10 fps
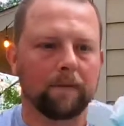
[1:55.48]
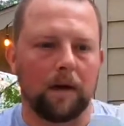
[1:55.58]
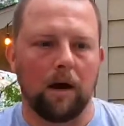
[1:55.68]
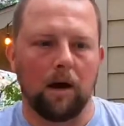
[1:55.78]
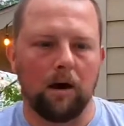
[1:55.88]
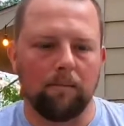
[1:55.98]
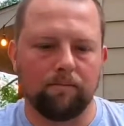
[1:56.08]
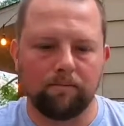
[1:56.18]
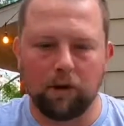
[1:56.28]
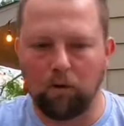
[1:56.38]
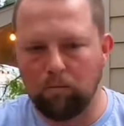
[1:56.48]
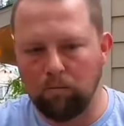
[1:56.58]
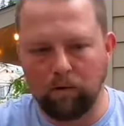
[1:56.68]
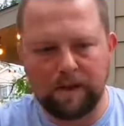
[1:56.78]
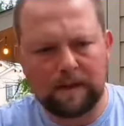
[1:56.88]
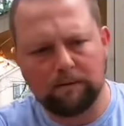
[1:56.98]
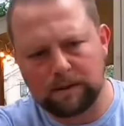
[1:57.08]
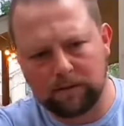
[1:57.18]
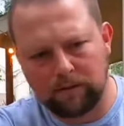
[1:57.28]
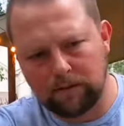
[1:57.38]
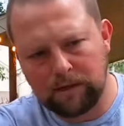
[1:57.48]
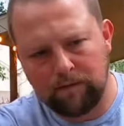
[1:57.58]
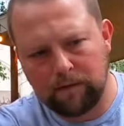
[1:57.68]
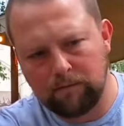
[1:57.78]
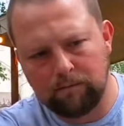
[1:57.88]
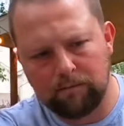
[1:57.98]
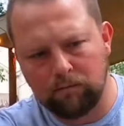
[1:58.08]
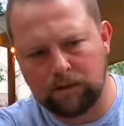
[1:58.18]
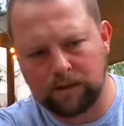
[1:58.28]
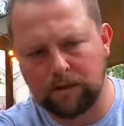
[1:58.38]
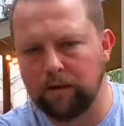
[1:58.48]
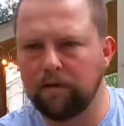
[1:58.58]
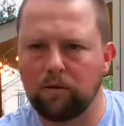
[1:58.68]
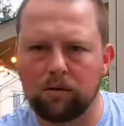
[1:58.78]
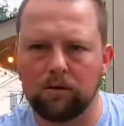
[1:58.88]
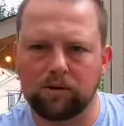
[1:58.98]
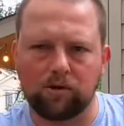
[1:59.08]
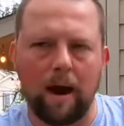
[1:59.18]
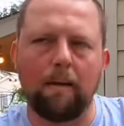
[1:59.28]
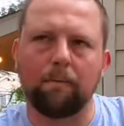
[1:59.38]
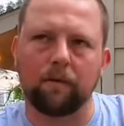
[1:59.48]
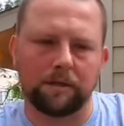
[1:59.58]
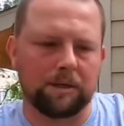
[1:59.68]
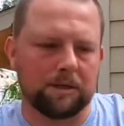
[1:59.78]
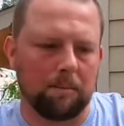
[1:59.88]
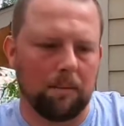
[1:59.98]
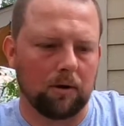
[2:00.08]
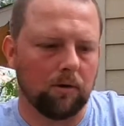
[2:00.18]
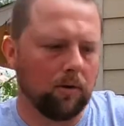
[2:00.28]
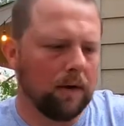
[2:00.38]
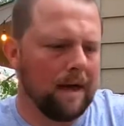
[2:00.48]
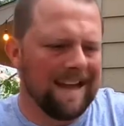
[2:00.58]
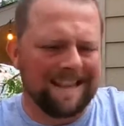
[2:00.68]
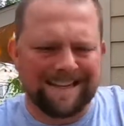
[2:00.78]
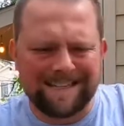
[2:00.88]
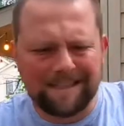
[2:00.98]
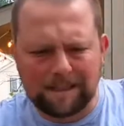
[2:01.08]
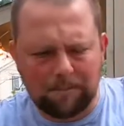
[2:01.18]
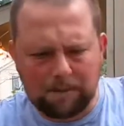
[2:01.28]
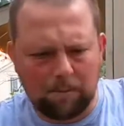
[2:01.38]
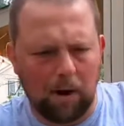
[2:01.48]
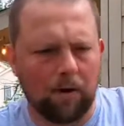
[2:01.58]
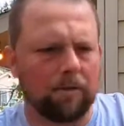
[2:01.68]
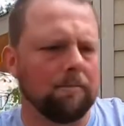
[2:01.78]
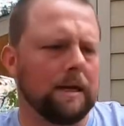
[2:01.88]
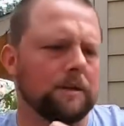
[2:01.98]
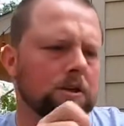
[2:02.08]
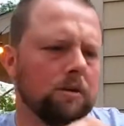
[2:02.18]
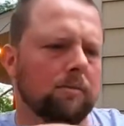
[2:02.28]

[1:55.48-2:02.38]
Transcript: One thing that was a little different was the Velcro strap versus a buckle. That didn't seem to bother me too